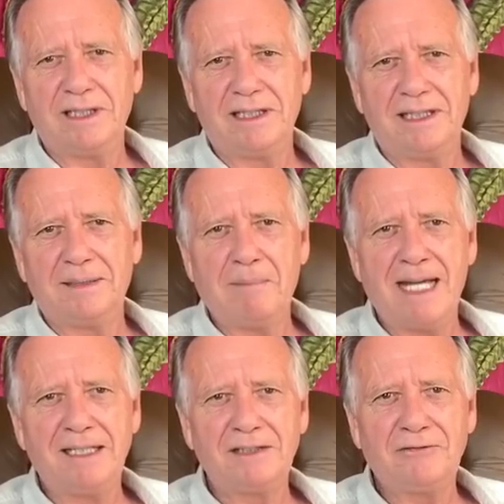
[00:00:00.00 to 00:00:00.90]
in and
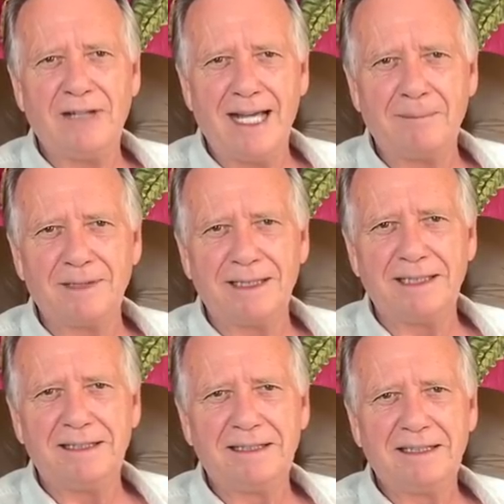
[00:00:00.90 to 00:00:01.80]
met his
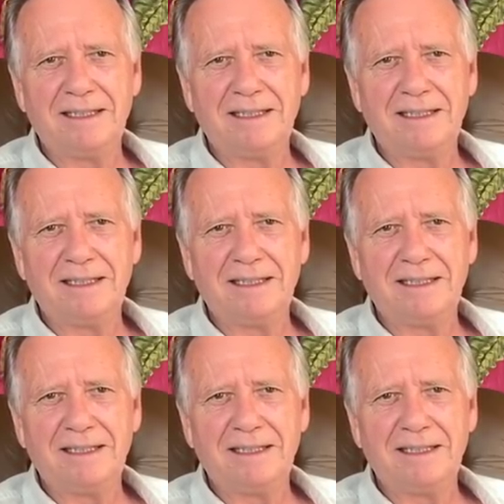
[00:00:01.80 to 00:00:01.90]
family.